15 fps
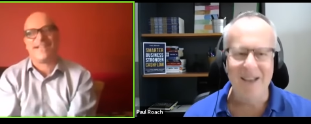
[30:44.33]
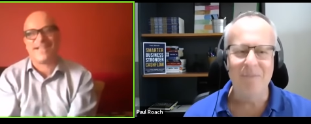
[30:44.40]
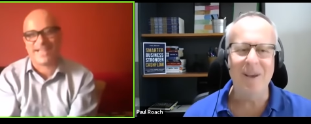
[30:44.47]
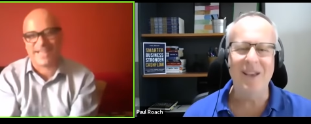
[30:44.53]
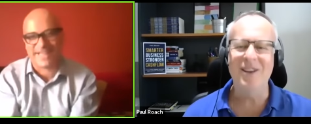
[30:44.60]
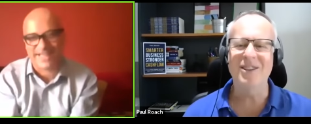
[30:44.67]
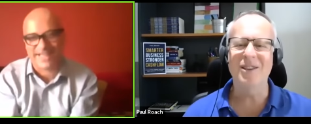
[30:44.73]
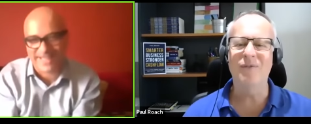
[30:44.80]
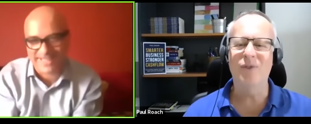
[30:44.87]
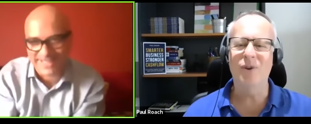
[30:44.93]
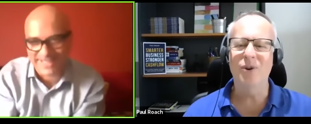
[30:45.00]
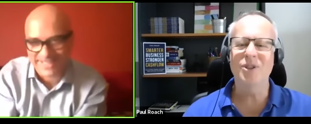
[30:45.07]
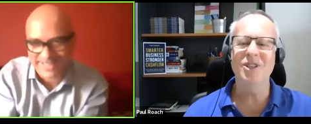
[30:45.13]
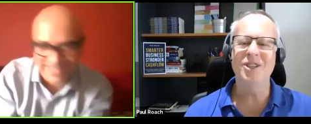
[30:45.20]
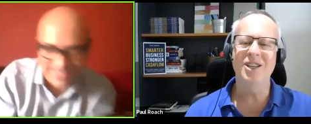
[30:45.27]
Speaker 1: because it
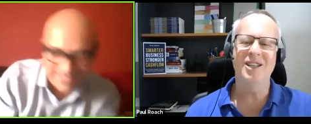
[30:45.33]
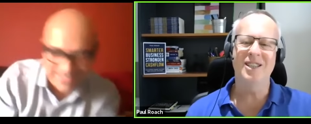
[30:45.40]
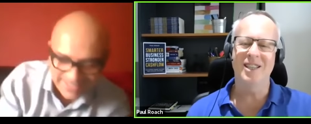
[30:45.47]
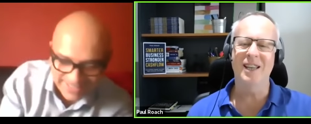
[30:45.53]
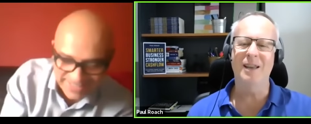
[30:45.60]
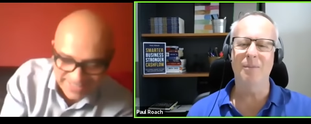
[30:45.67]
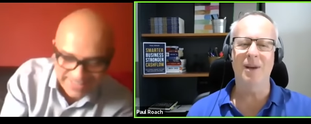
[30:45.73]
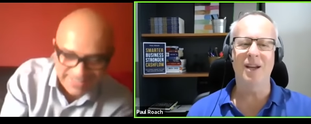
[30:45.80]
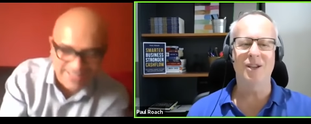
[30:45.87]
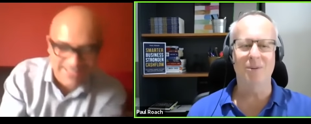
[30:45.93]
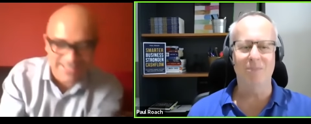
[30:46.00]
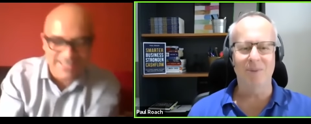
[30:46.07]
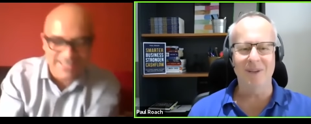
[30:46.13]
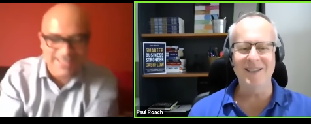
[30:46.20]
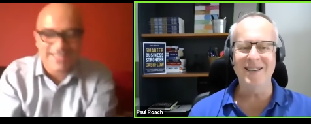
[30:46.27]
forces you to think about
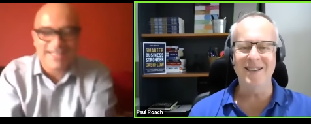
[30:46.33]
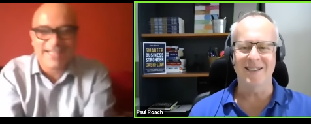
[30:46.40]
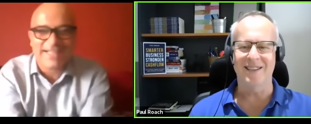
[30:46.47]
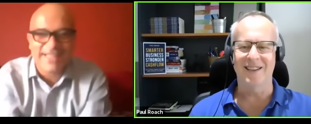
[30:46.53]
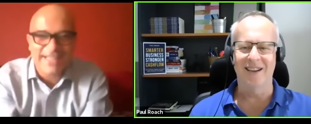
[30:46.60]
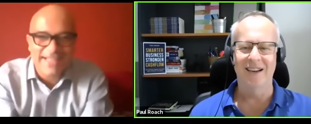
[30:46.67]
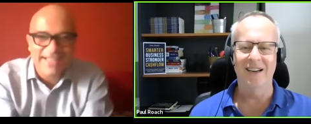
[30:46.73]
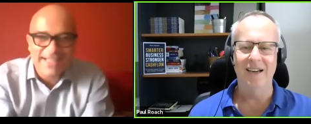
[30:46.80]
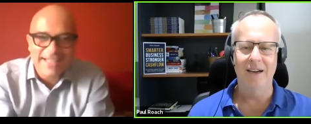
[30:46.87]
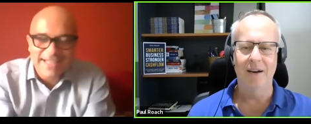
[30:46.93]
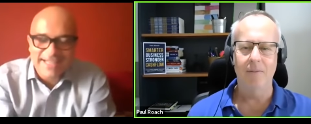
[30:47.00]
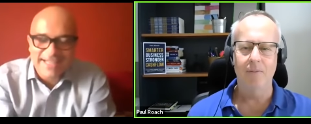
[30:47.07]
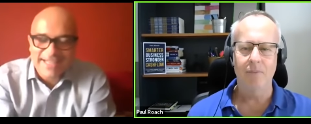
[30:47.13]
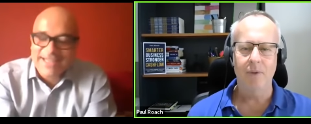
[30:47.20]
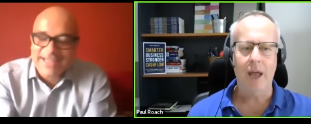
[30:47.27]
your business.
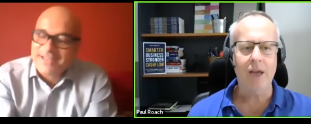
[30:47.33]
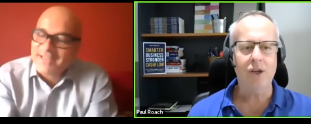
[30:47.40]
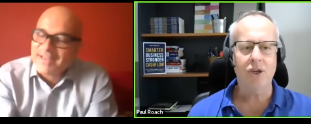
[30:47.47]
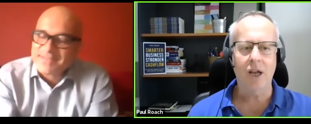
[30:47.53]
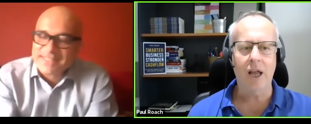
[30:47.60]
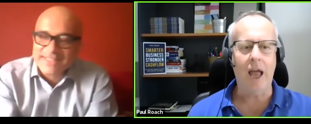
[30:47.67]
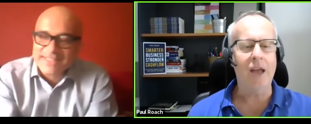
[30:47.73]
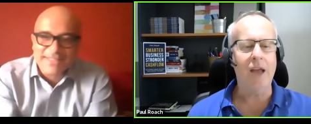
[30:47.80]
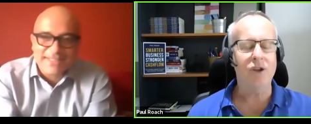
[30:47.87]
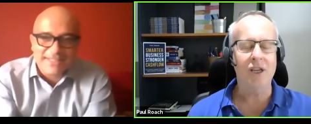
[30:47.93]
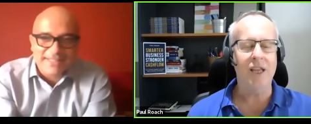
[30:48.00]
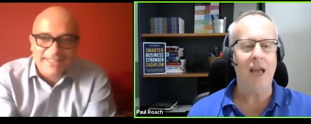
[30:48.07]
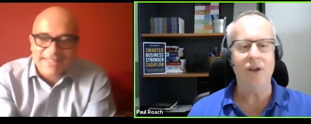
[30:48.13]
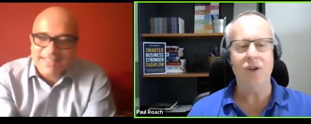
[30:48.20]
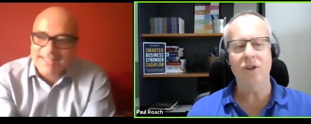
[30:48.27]
Oh, actually, absolutely.
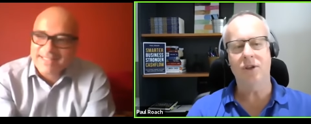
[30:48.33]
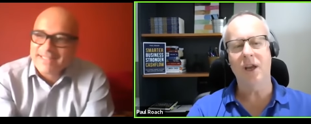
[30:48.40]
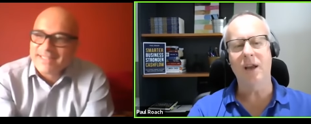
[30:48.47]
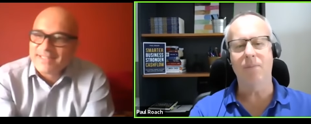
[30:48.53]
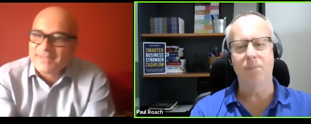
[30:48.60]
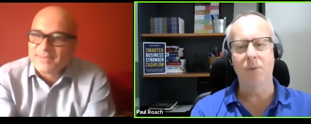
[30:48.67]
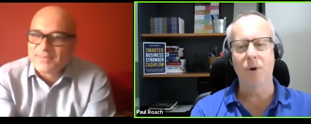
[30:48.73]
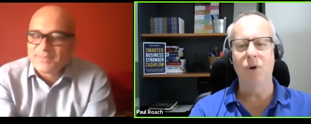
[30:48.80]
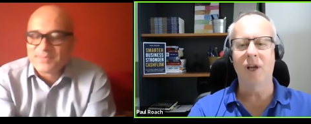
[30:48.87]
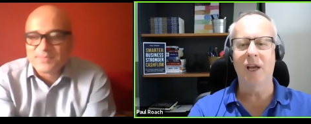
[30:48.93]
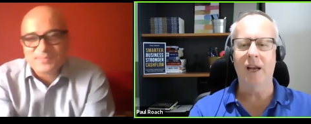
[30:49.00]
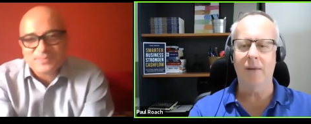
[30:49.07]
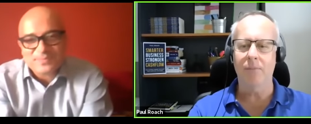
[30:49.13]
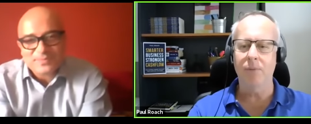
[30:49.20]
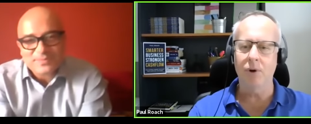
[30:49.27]
actually, as yeah. you said, building
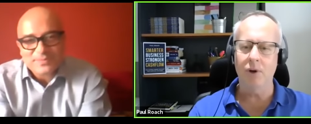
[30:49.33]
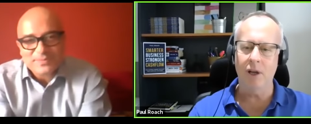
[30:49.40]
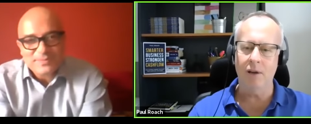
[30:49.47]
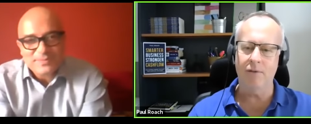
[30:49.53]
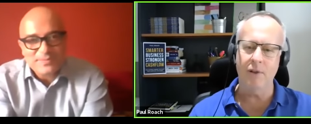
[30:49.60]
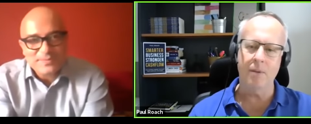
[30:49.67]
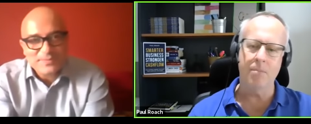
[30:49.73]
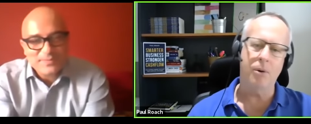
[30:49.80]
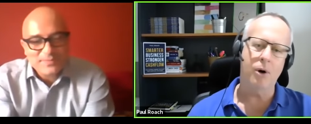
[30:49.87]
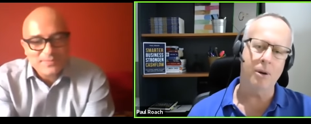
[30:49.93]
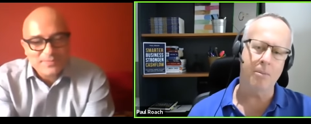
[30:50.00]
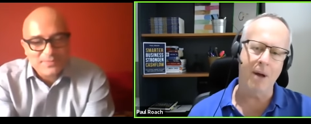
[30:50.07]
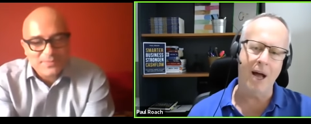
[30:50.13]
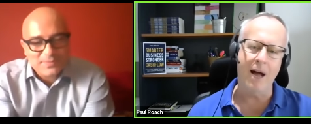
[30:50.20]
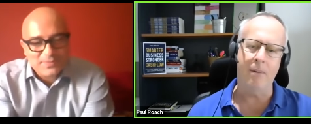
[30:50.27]
it up, building it from the
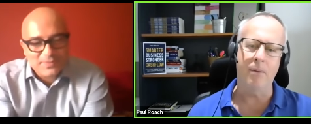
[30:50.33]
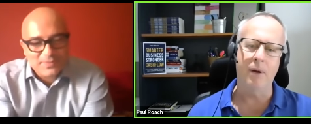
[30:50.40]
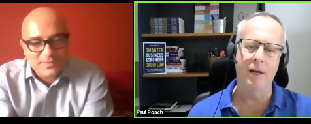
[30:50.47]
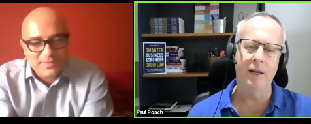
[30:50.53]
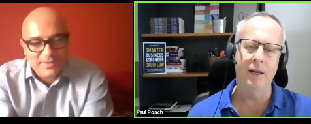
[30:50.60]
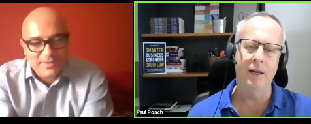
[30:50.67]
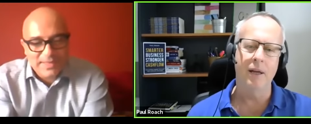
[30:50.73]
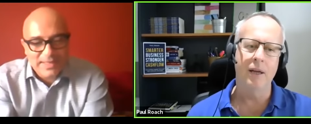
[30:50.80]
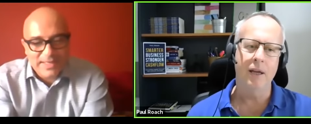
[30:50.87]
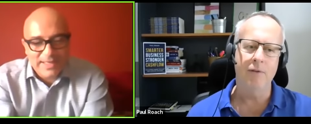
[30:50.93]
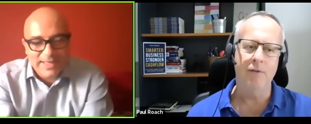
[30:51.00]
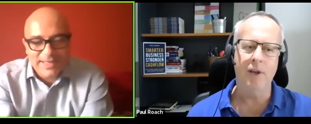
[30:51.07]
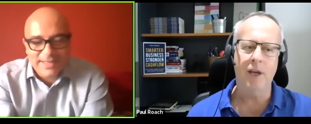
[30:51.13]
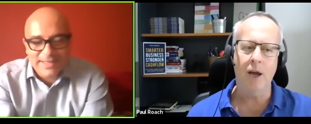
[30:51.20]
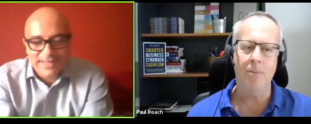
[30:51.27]
bottom up. Yeah.
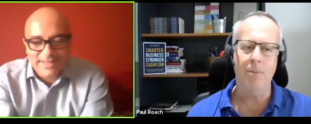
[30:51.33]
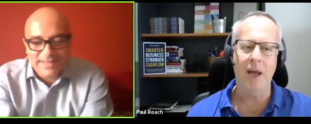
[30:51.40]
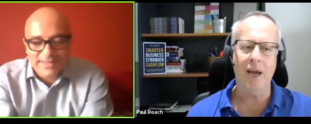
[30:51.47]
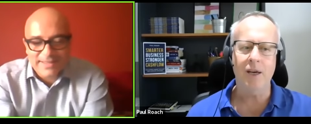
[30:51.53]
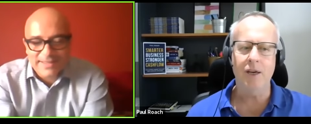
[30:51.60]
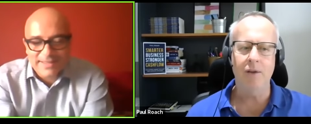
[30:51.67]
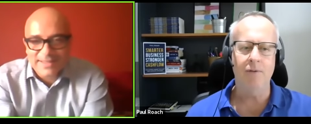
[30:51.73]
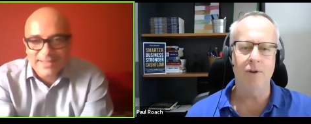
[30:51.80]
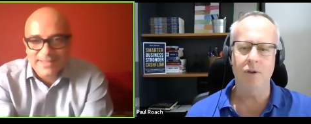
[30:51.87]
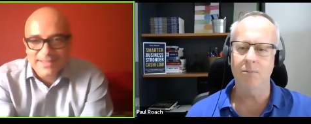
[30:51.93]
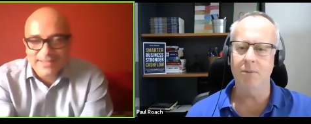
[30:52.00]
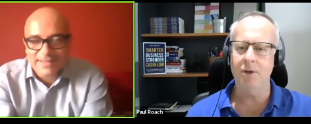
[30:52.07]
If you go back to your vision,